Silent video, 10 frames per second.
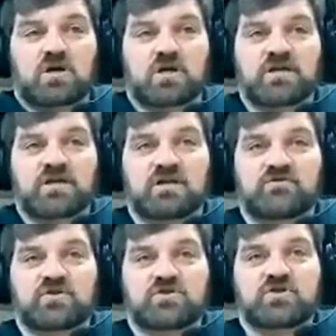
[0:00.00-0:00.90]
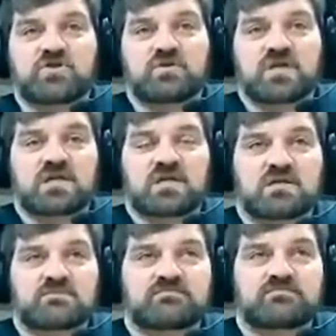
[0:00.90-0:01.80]
If you're doing,
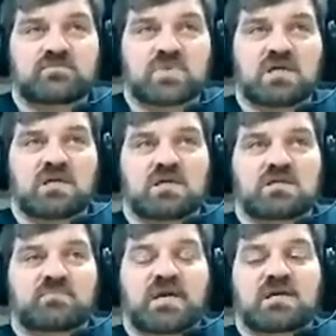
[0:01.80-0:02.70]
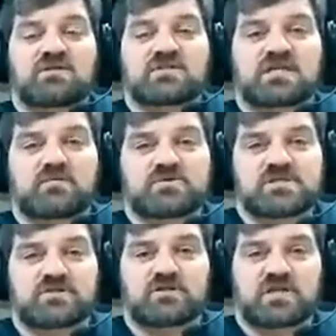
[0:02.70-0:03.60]
depending on the tables that
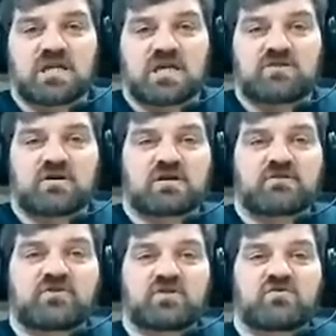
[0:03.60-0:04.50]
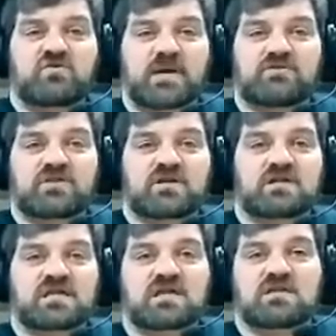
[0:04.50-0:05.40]
you're looking at, there are a few of them out there.
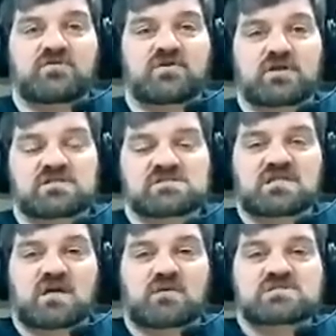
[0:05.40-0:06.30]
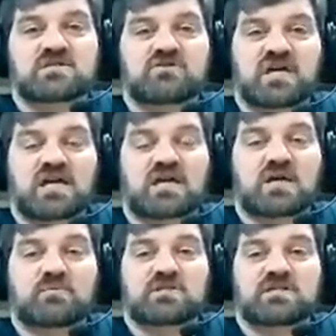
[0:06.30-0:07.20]
Again, if you look at St. Thomas Guild, they got a
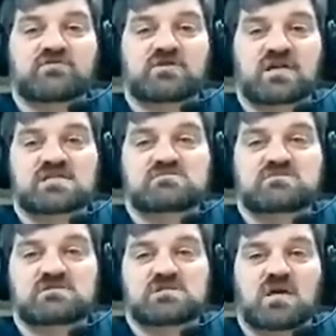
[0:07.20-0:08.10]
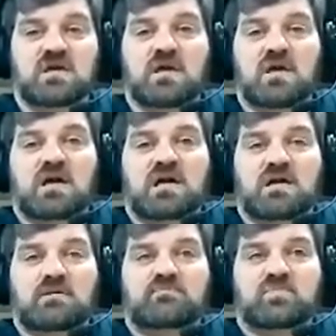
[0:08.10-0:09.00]
couple of different nice ones.
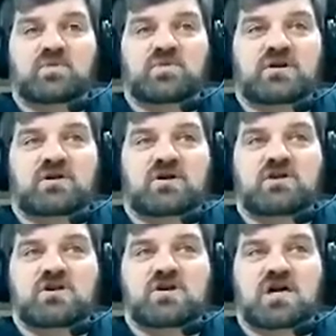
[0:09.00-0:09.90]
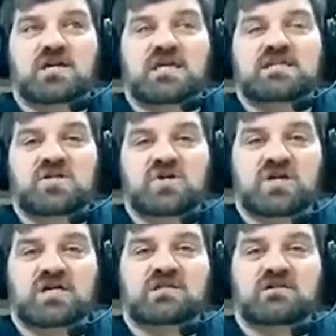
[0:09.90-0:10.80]
There are not a
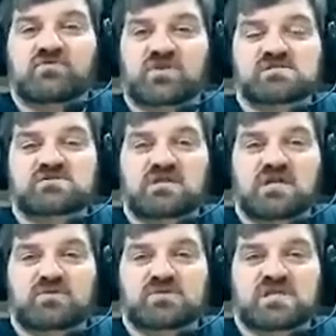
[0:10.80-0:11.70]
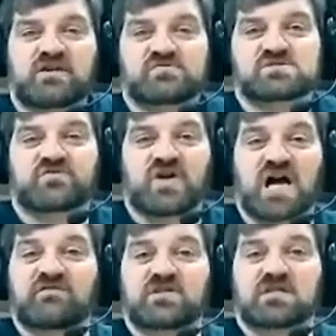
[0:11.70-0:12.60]
ton of trestle tables that have
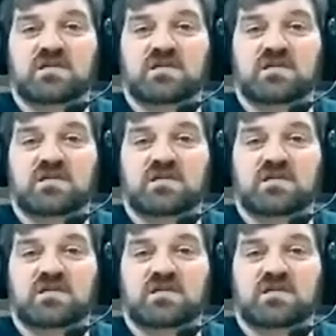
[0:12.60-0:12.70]
survived.